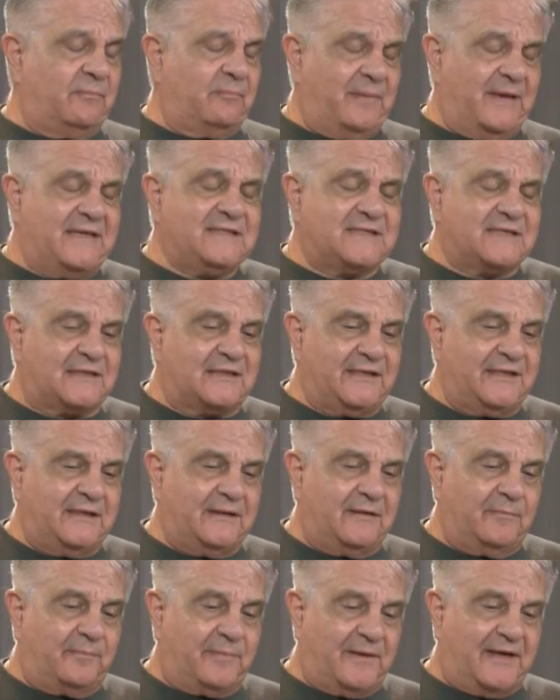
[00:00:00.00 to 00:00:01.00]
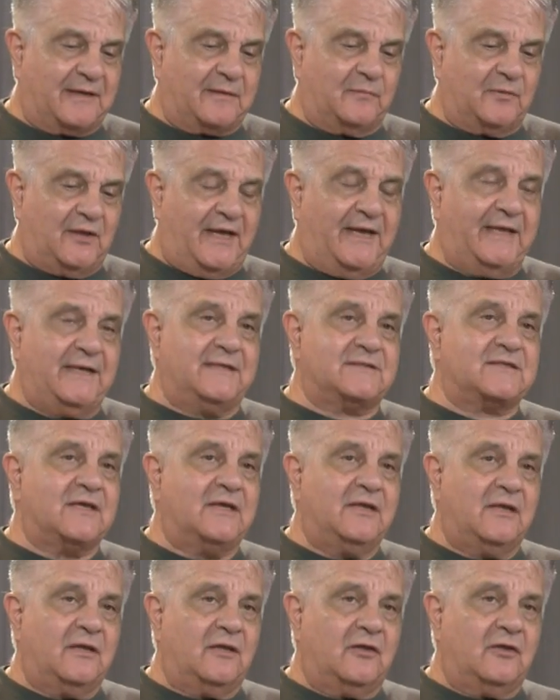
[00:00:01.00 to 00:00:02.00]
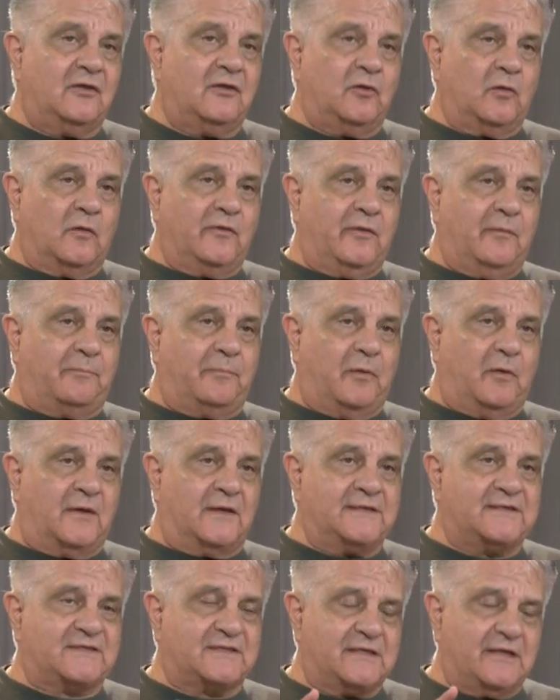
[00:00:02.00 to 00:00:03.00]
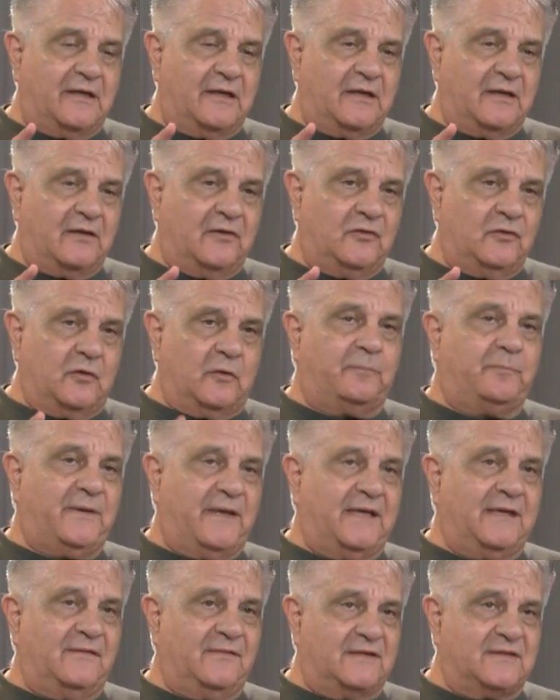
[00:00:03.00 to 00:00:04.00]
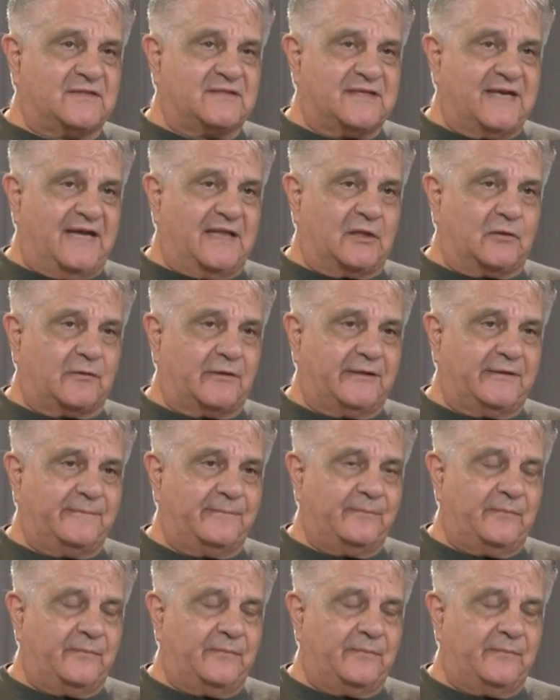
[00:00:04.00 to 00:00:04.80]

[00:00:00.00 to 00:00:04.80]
basically the bottom line is you're the boss, you're paying their salary.